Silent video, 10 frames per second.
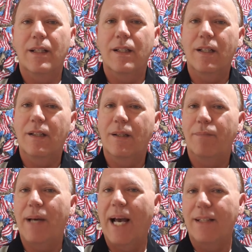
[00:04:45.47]
the
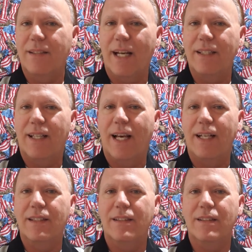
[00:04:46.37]
backside to
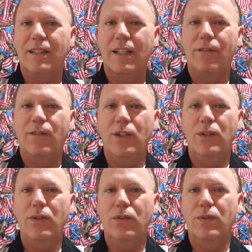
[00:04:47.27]
that is if
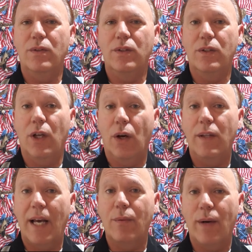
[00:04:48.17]
you go
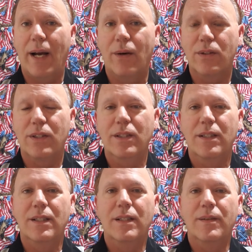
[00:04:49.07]
that route
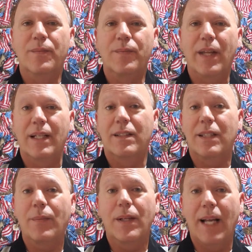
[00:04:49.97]
and
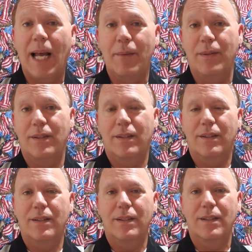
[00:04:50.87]
something happens
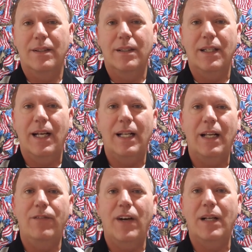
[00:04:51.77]
and
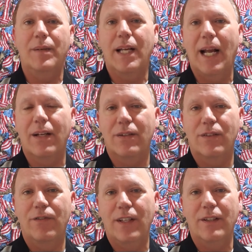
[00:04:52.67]
they find a
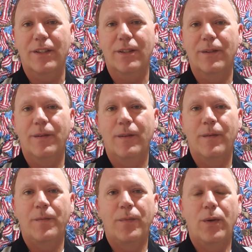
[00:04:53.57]
mechanical failure,
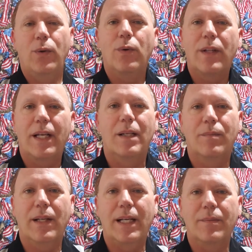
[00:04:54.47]
who are they going to
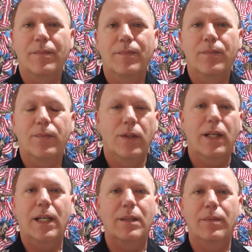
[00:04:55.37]
blame? They're
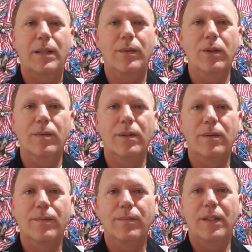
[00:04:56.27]
not going to blame
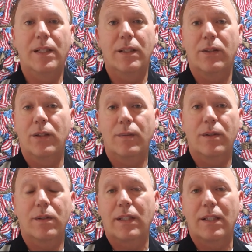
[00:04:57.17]
Uber, because
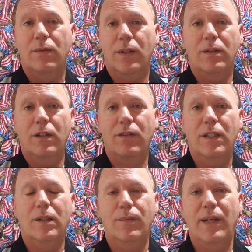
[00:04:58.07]
Uber says, well, your
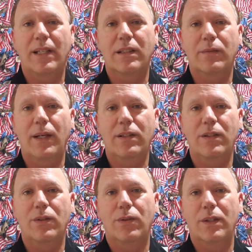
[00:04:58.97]
vehicle passed inspection
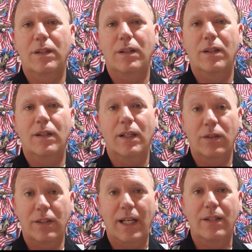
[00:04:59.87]
according to their
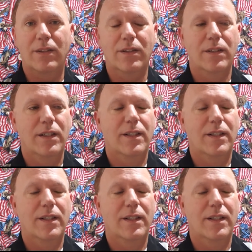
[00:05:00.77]
standards.